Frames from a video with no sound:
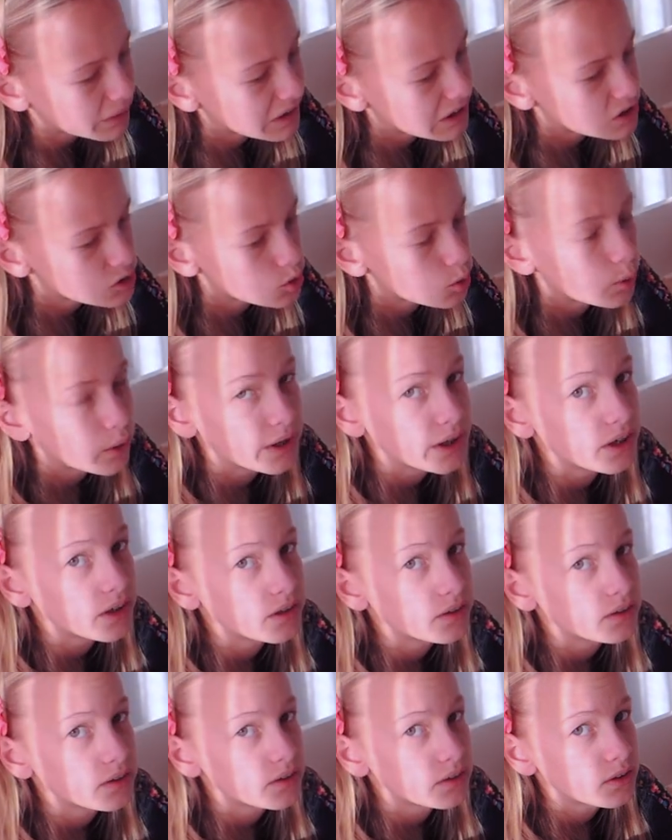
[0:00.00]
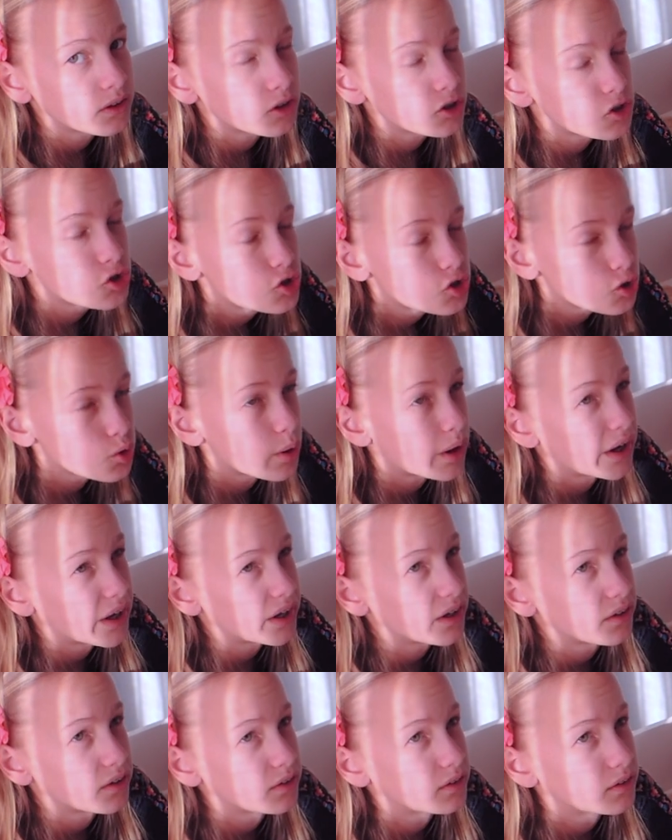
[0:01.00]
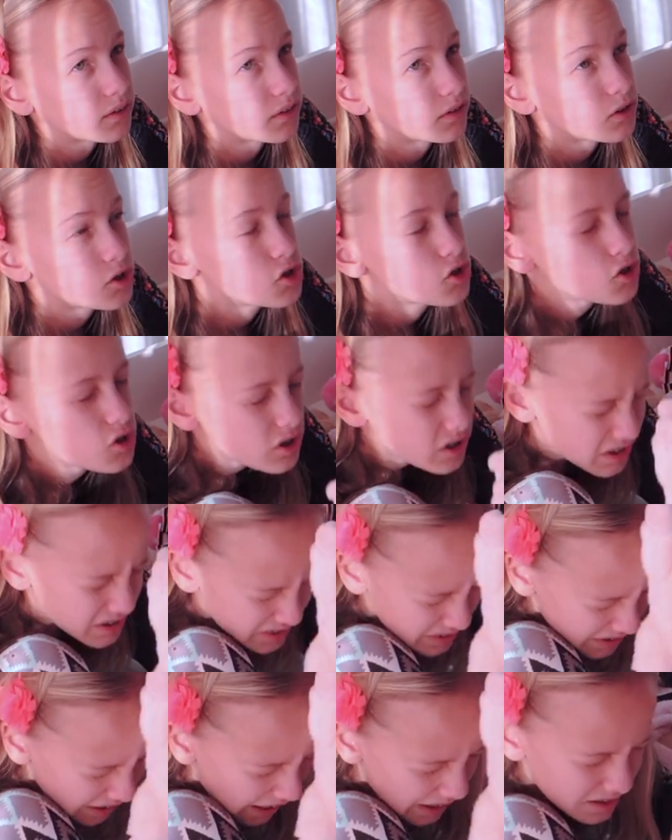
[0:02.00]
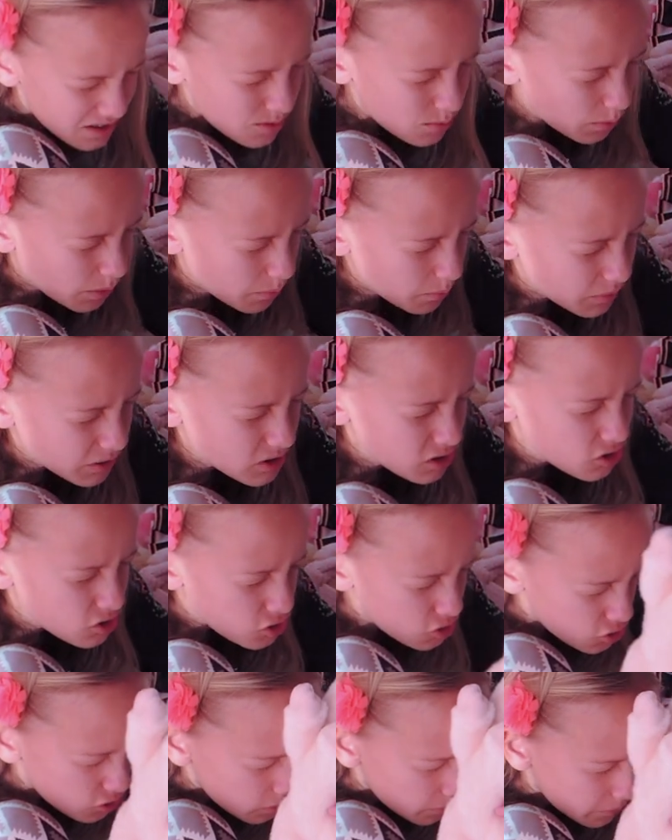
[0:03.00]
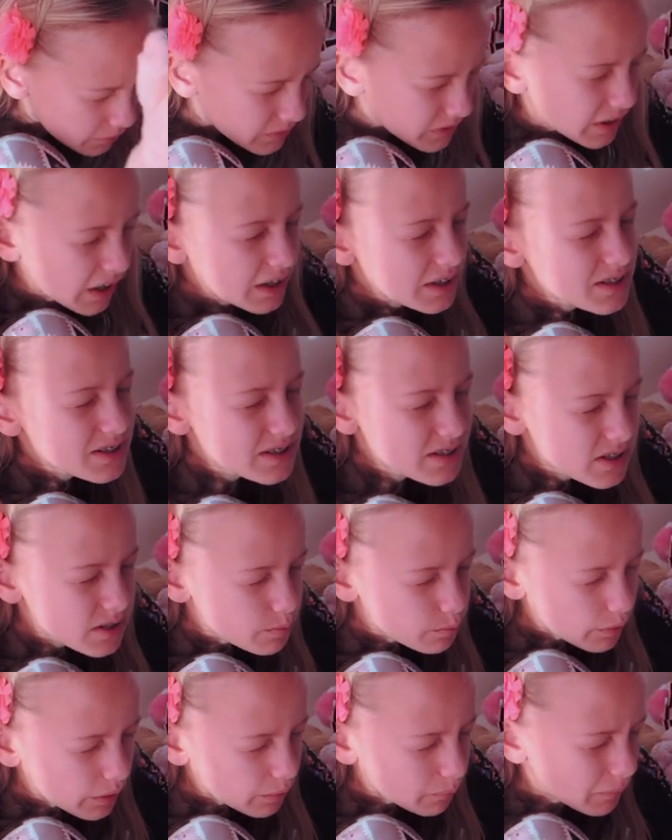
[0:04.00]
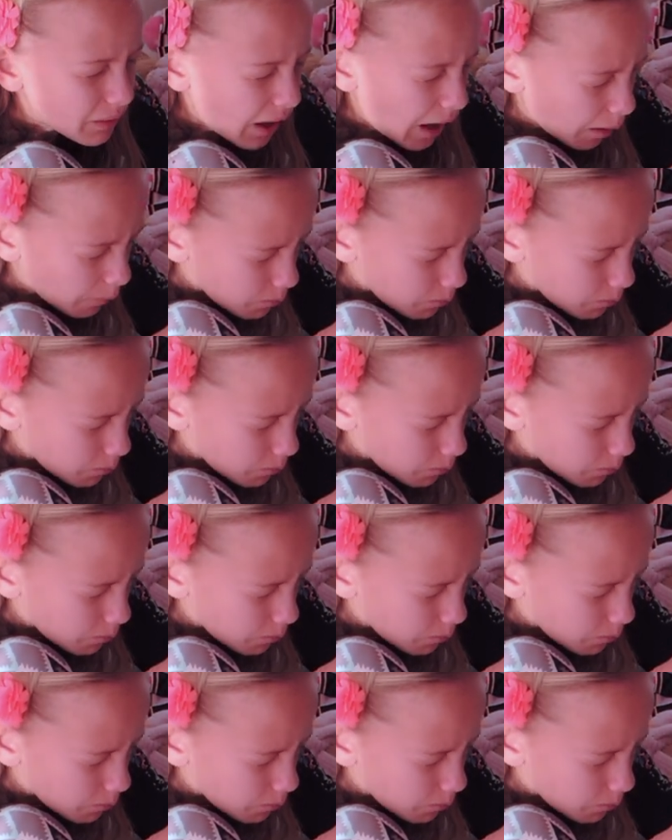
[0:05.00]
pig toy? Do I? That is what I'm... Does this bring me